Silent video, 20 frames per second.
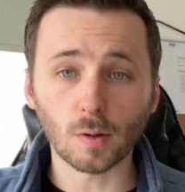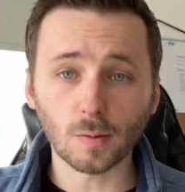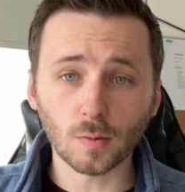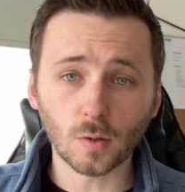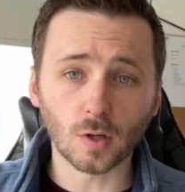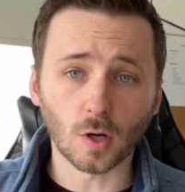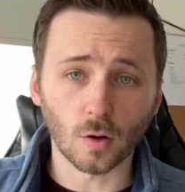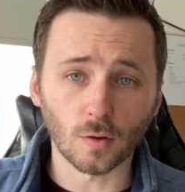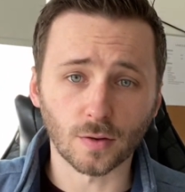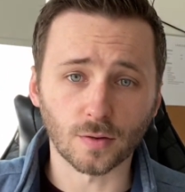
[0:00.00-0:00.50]
we will
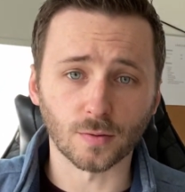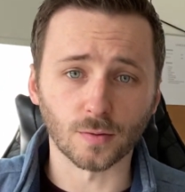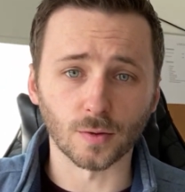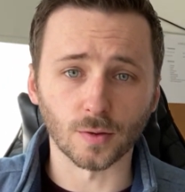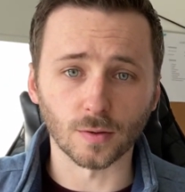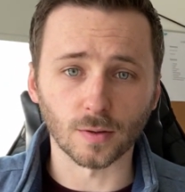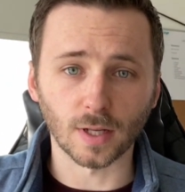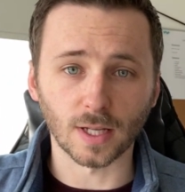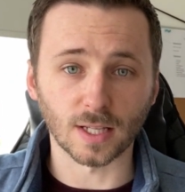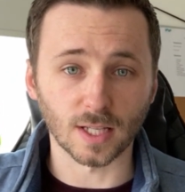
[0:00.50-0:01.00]
go
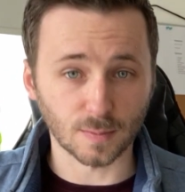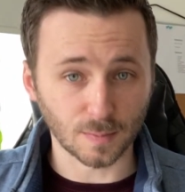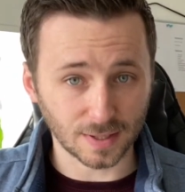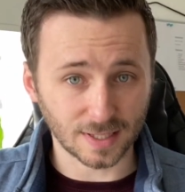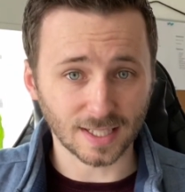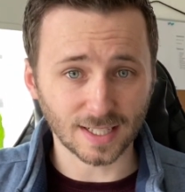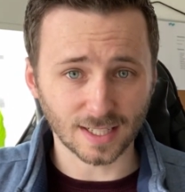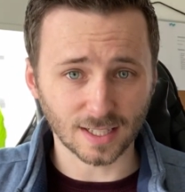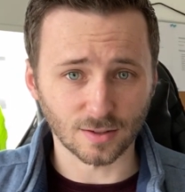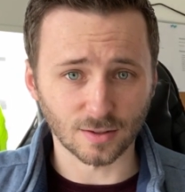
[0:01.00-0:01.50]
through in this
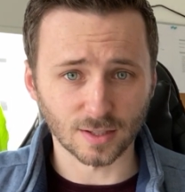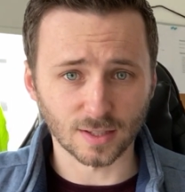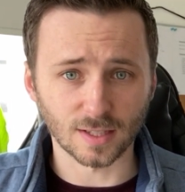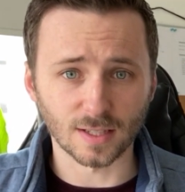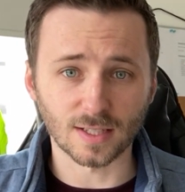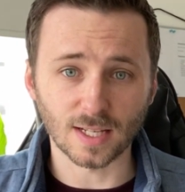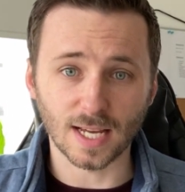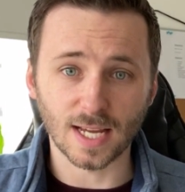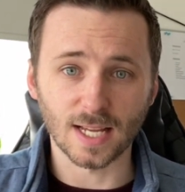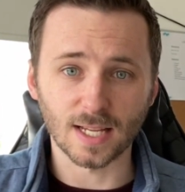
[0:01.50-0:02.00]
particular
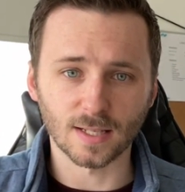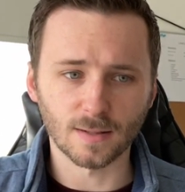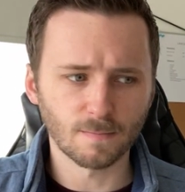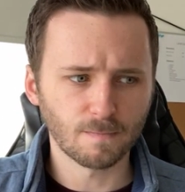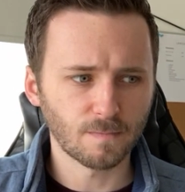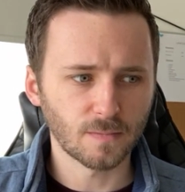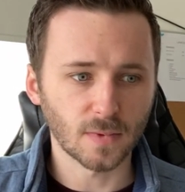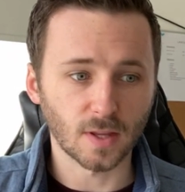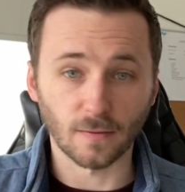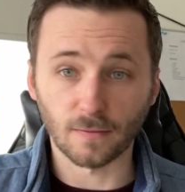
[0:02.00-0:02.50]
instance is
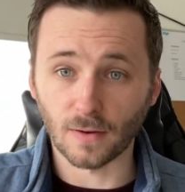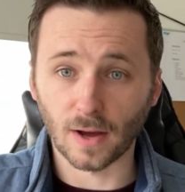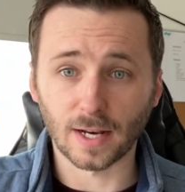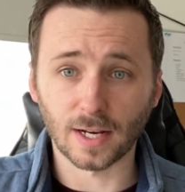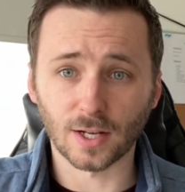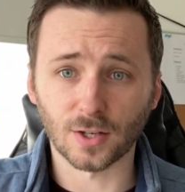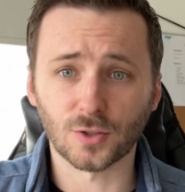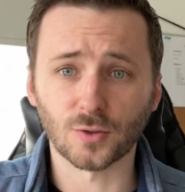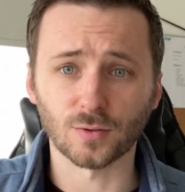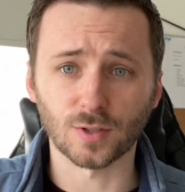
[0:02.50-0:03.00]
the
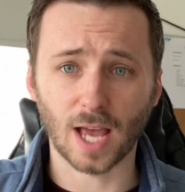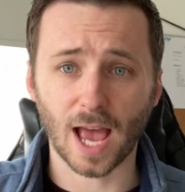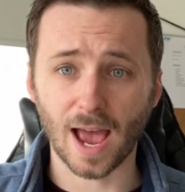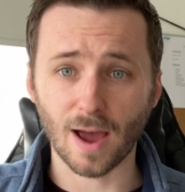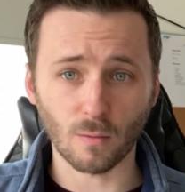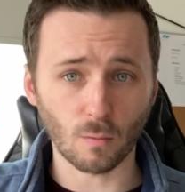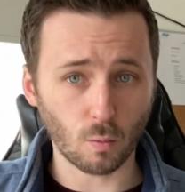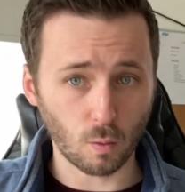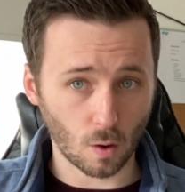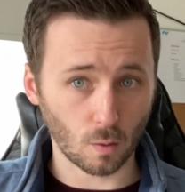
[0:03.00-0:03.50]
financials
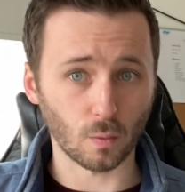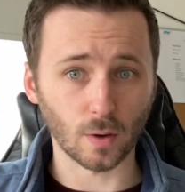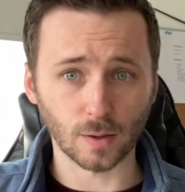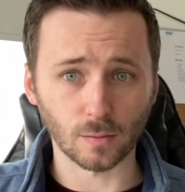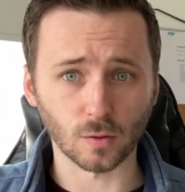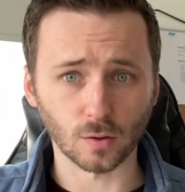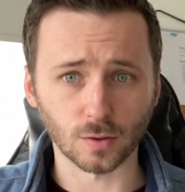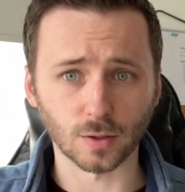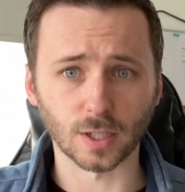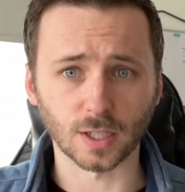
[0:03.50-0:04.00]
and what we
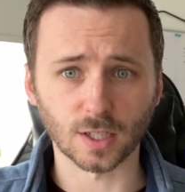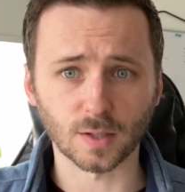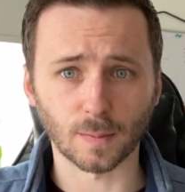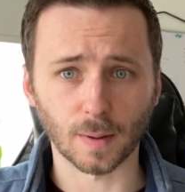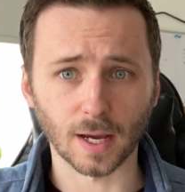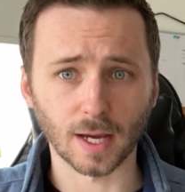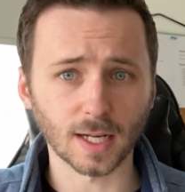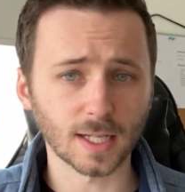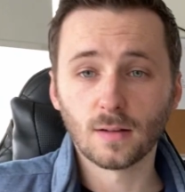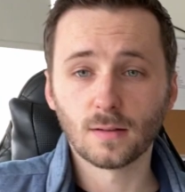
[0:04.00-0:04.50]
would
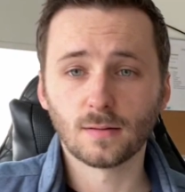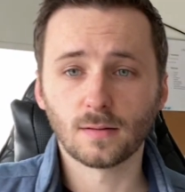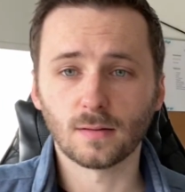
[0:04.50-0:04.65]
expect.